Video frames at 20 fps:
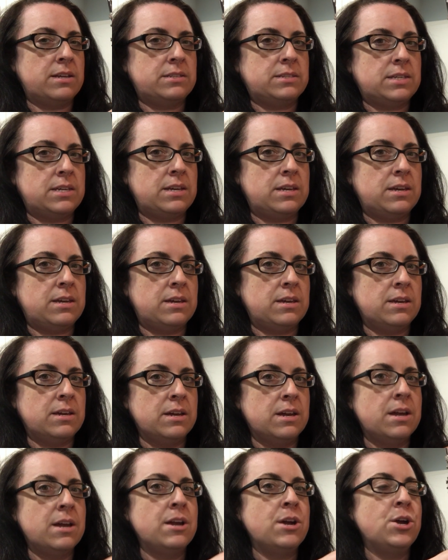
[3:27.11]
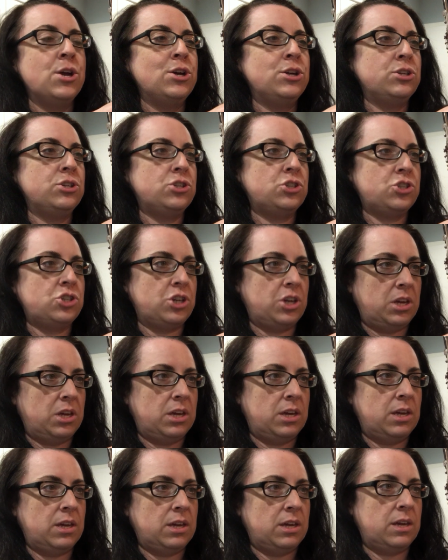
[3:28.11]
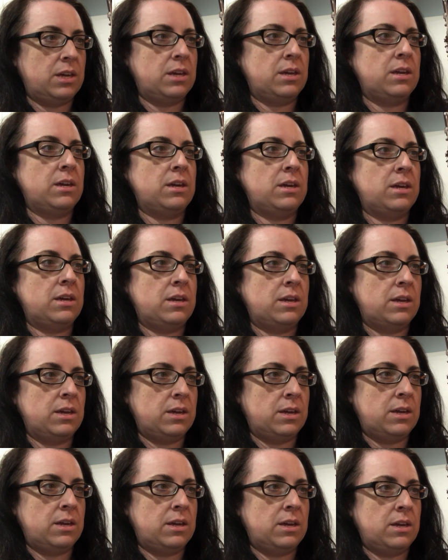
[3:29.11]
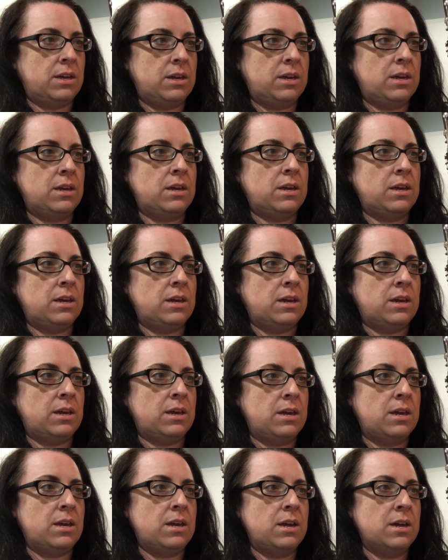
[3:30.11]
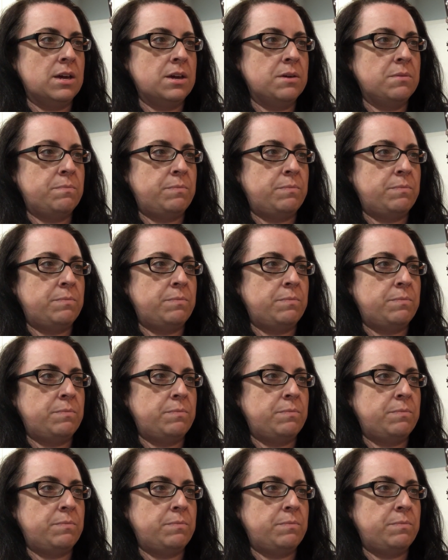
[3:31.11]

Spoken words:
D, G,